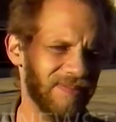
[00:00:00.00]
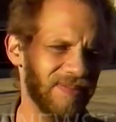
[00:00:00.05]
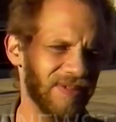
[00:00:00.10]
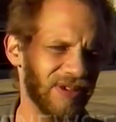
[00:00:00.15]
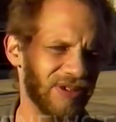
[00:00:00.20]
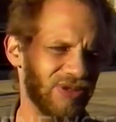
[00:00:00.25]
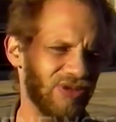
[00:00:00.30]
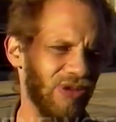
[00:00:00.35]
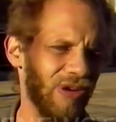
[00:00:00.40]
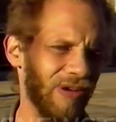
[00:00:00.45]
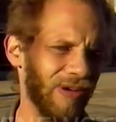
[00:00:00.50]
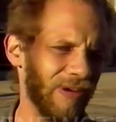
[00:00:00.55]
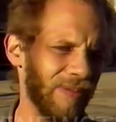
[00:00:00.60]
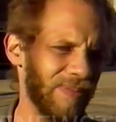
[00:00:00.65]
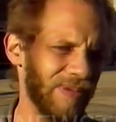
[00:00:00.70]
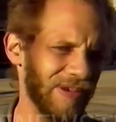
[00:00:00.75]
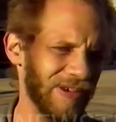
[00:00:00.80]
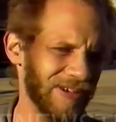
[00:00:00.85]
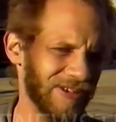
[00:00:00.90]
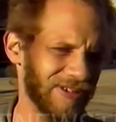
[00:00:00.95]
a stronger
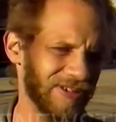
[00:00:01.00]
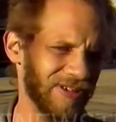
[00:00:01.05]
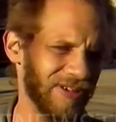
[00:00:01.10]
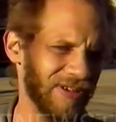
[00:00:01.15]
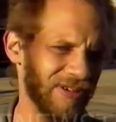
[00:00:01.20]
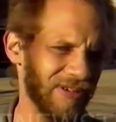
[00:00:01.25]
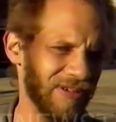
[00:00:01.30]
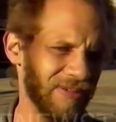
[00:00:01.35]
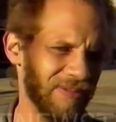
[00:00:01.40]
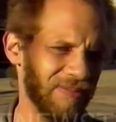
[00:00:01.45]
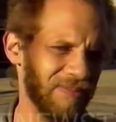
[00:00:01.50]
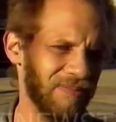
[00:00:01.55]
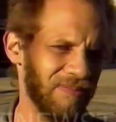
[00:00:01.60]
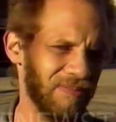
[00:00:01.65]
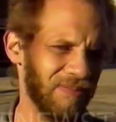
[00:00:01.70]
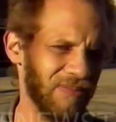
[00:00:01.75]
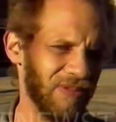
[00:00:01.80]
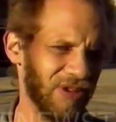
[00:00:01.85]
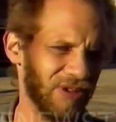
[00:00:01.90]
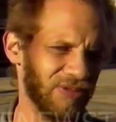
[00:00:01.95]
person than I
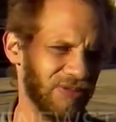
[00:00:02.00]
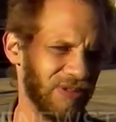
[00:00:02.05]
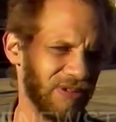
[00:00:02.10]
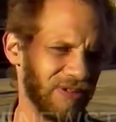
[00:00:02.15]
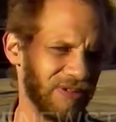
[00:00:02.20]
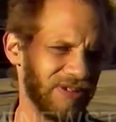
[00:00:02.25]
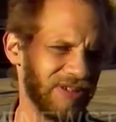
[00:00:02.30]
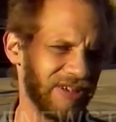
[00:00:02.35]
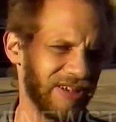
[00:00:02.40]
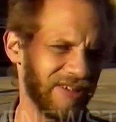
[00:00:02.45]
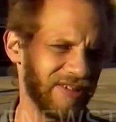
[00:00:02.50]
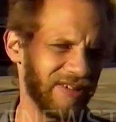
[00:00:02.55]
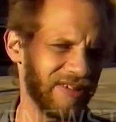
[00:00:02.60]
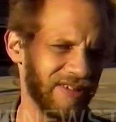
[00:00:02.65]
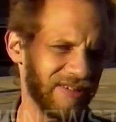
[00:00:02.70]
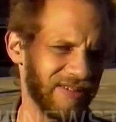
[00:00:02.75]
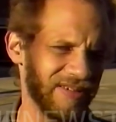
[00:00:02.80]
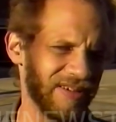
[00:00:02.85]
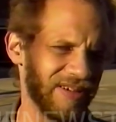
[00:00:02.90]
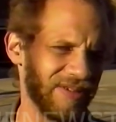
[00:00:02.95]
was when I was out there
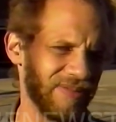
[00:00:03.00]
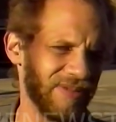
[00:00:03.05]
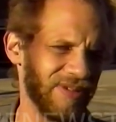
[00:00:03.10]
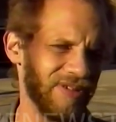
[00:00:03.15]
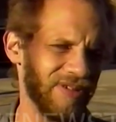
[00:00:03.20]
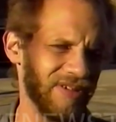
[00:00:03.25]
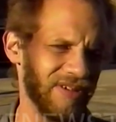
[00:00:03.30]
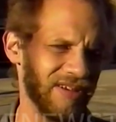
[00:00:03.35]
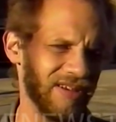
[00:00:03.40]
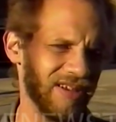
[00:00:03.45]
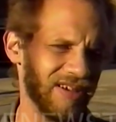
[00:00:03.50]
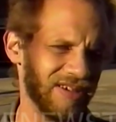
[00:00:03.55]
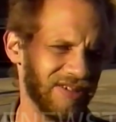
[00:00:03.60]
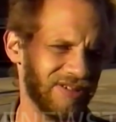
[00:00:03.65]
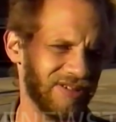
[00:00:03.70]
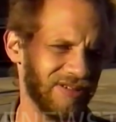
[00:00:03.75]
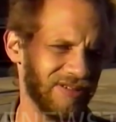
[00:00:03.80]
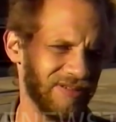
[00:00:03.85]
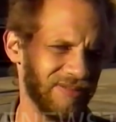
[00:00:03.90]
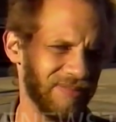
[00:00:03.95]
in the community
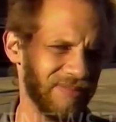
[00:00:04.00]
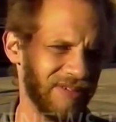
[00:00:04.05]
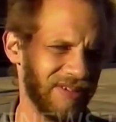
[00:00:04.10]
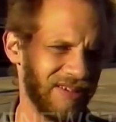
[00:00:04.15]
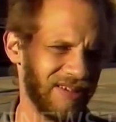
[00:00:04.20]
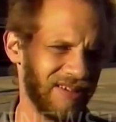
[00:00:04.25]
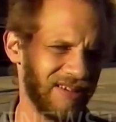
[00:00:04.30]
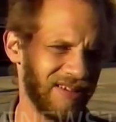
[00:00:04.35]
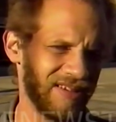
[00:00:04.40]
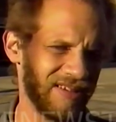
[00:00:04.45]
last night.